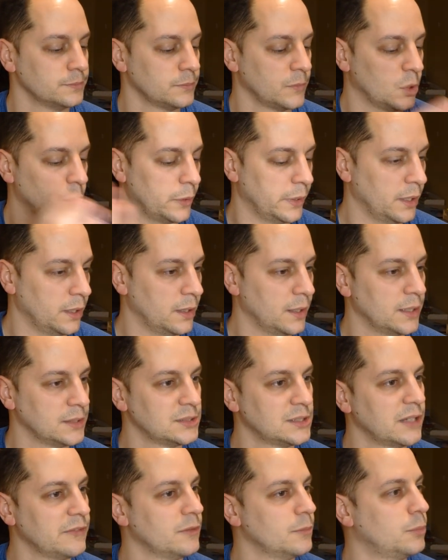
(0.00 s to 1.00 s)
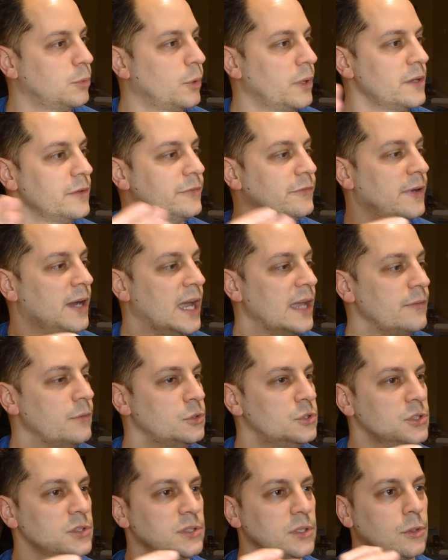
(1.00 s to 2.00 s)
Greater than a 7.5,
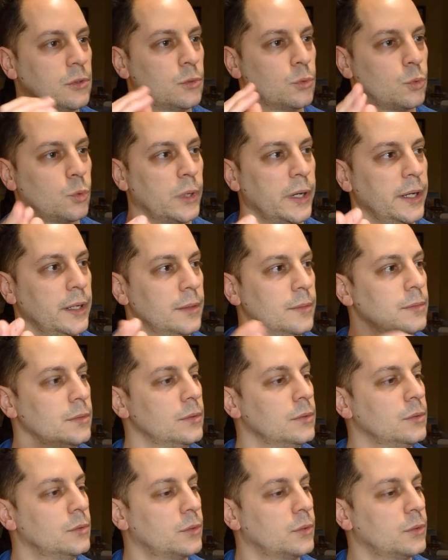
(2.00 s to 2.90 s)
which is a great